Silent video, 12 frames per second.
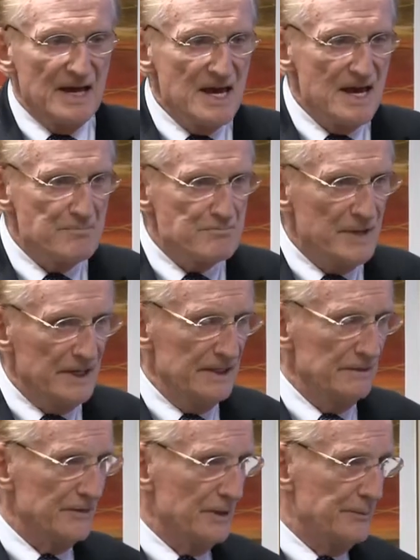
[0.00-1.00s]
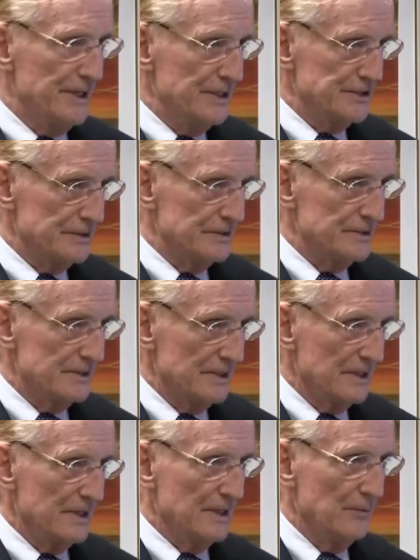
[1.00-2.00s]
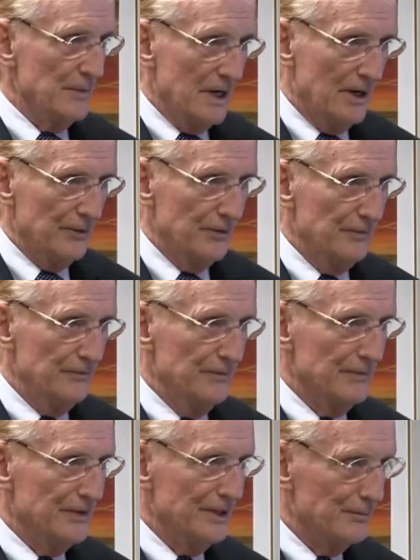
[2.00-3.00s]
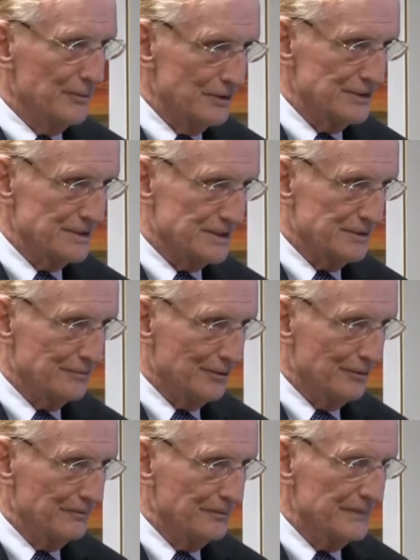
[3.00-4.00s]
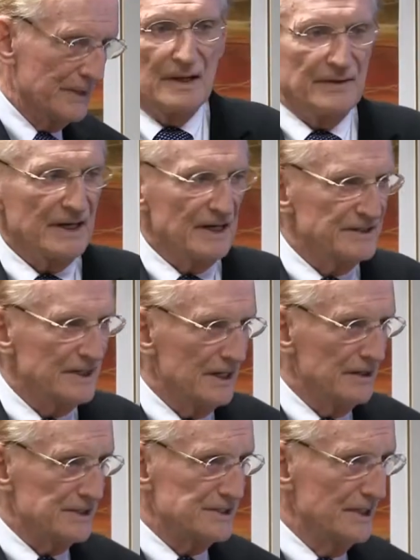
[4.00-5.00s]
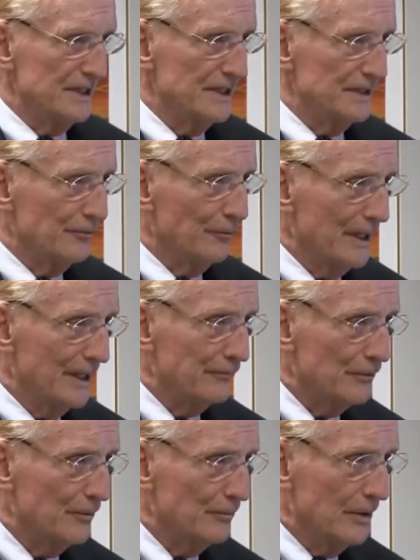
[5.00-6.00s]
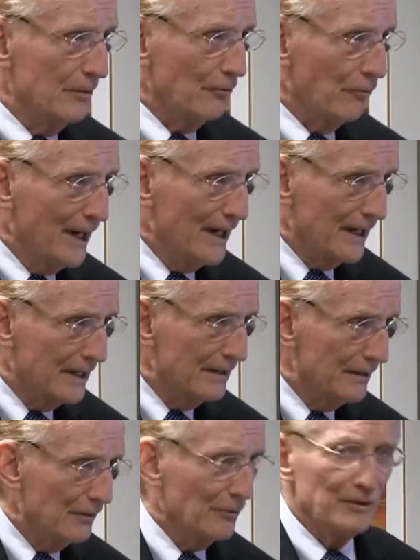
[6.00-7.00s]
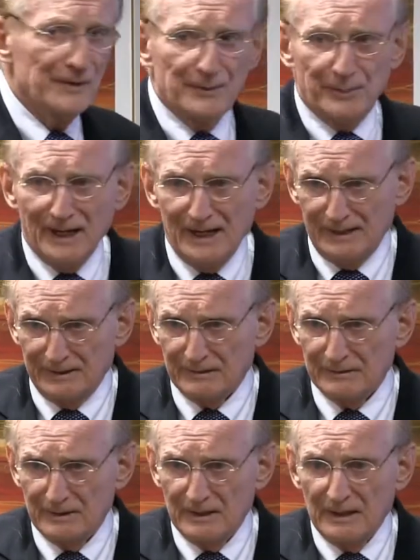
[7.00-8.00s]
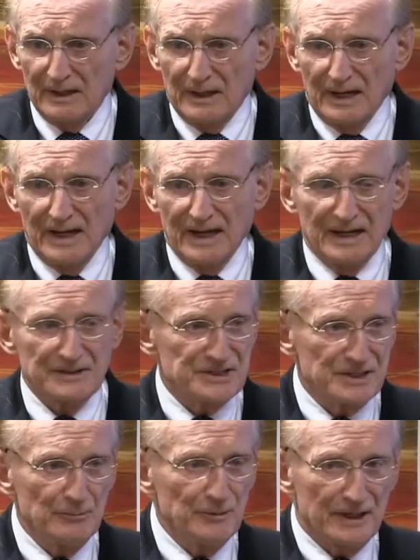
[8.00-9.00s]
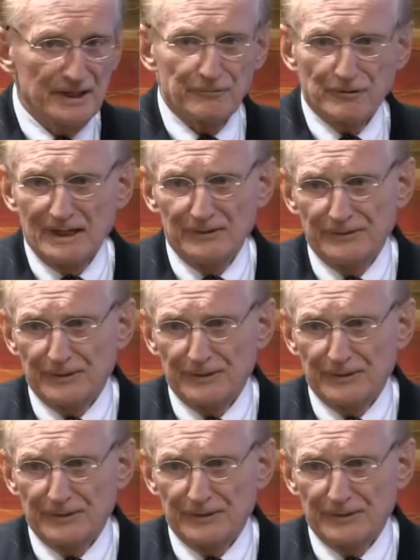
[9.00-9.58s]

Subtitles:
And many of our patients come out of the emergency room. They get tired of sitting in the waiting room waiting with the pain. And somebody around